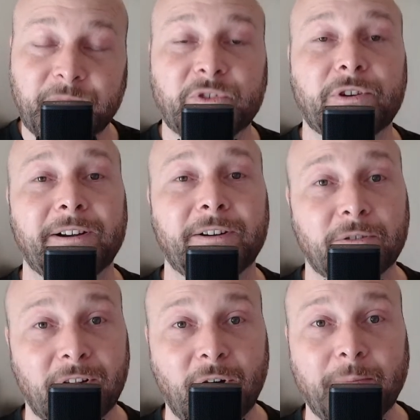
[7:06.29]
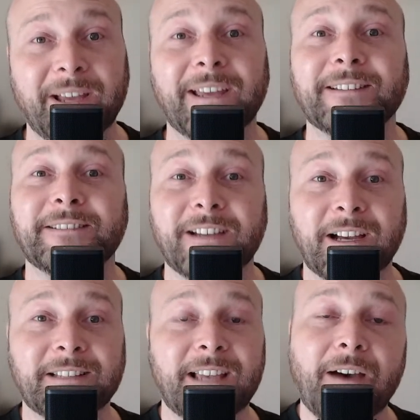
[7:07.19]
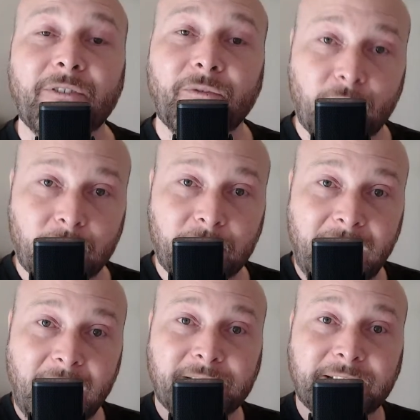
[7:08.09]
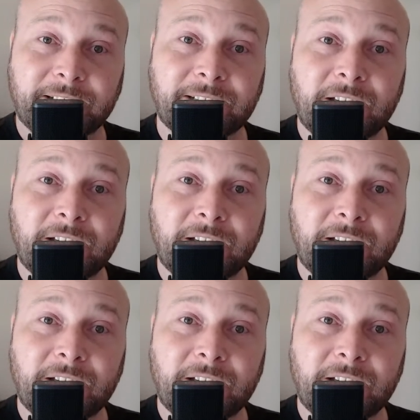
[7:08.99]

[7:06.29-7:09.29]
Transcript: Tryon, Oklahoma, it does have affordable housing.